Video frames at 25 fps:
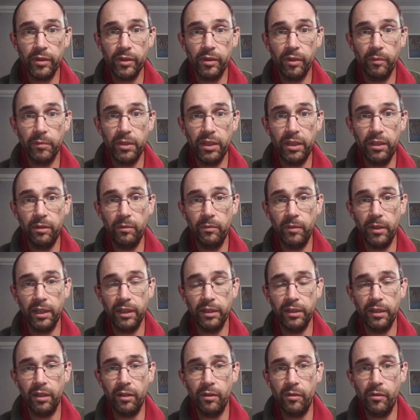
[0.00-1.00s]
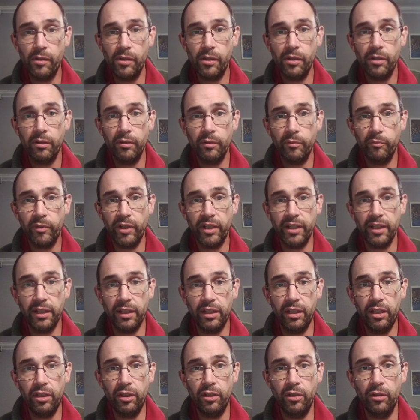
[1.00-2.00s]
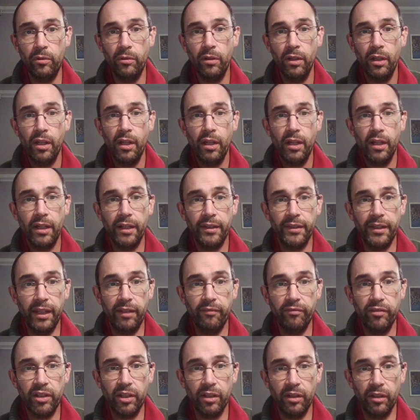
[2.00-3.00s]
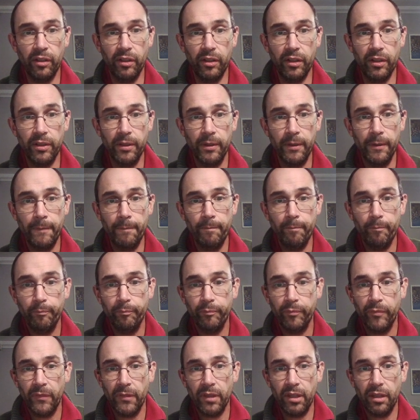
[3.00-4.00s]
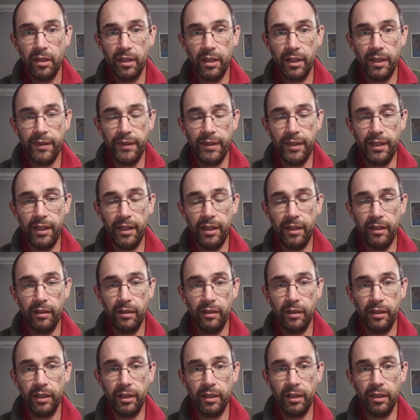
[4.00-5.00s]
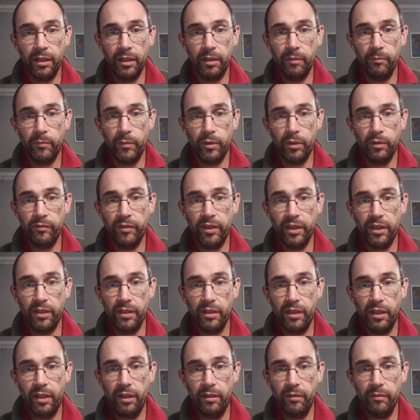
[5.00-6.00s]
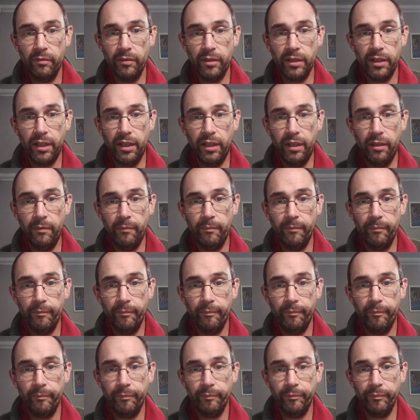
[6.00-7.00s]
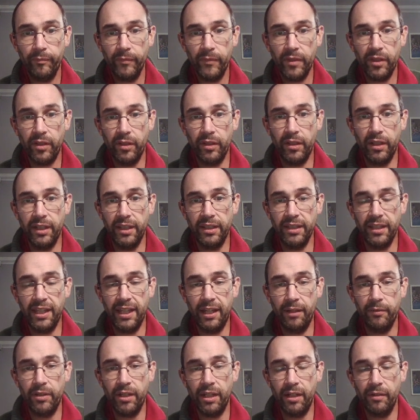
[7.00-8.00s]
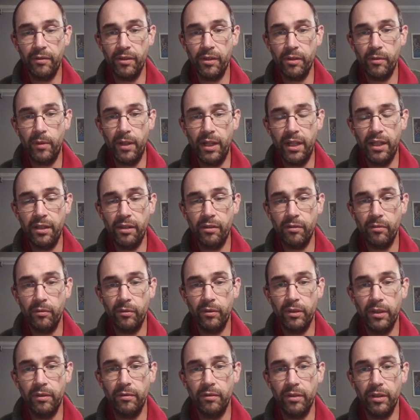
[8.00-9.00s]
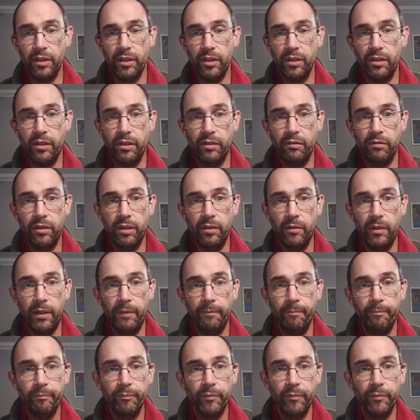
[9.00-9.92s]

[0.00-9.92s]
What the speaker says: I'm queuing those, pressing Q, and they've turned. And then I'm going to move this guy to here. So you can either count out squares, or you can just do it.